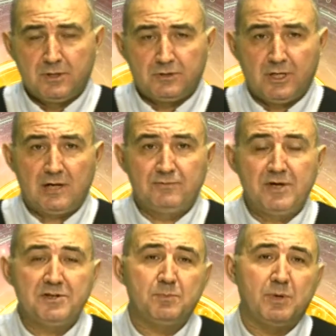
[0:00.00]
they are
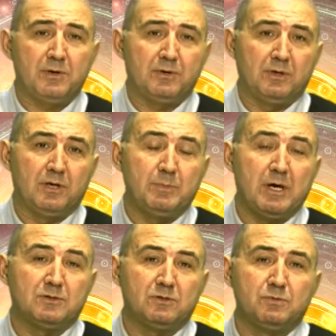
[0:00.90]
very parallel
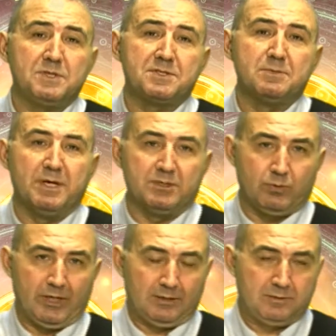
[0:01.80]
about the wisdom as
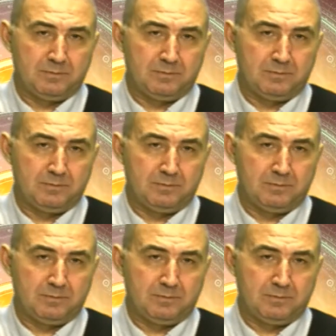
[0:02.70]
well.